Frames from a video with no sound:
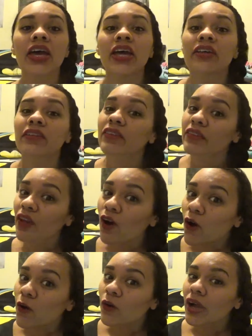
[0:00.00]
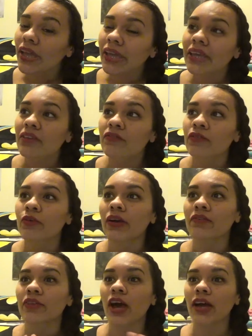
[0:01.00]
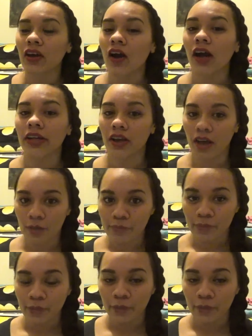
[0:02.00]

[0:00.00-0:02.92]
So, if you have not caught up,